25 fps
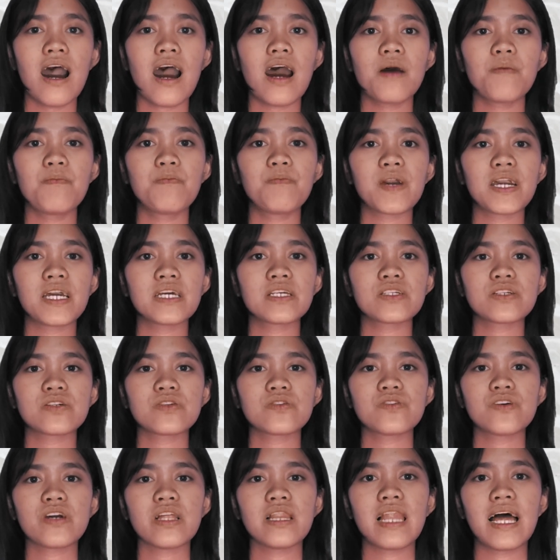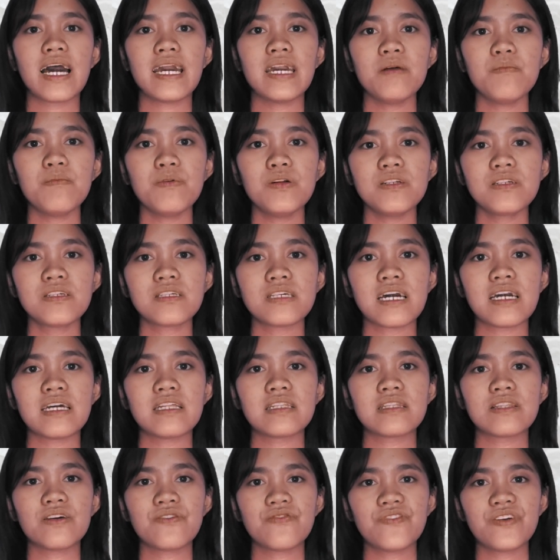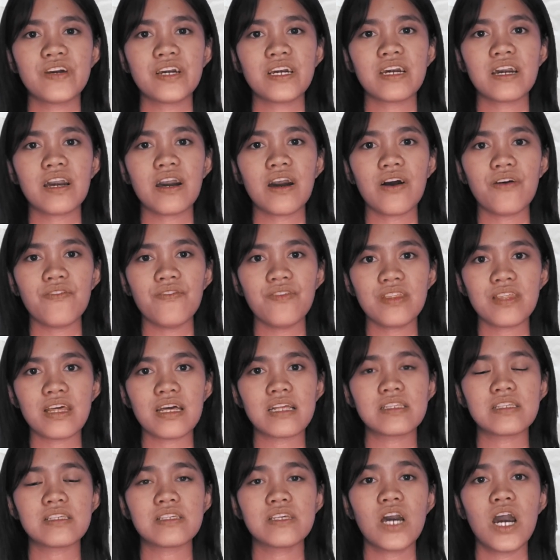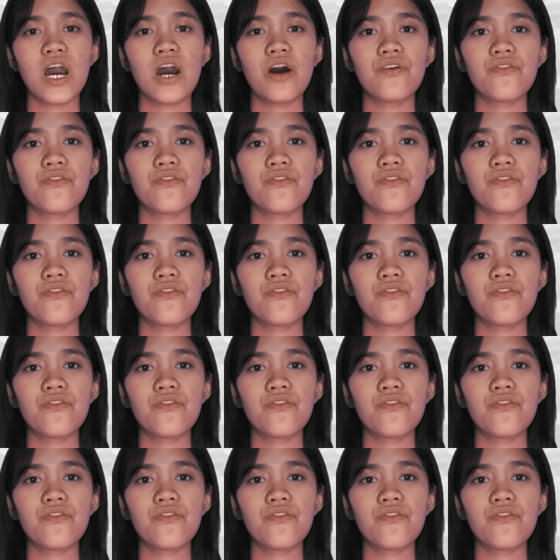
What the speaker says: are based on reliable scientific evidence